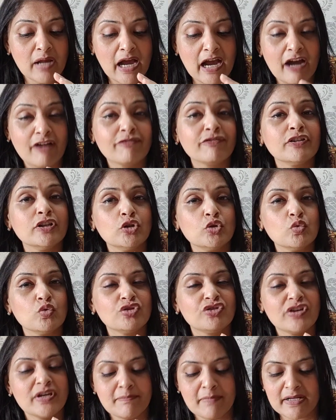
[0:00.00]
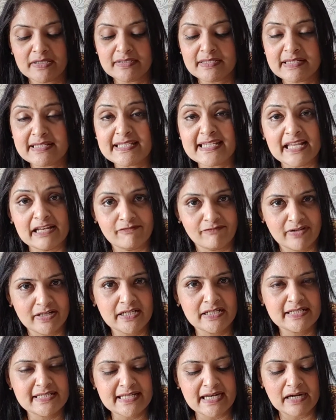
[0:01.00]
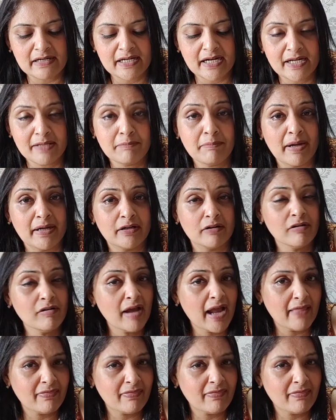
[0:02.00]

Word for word: after 2-3 months itself it will start getting better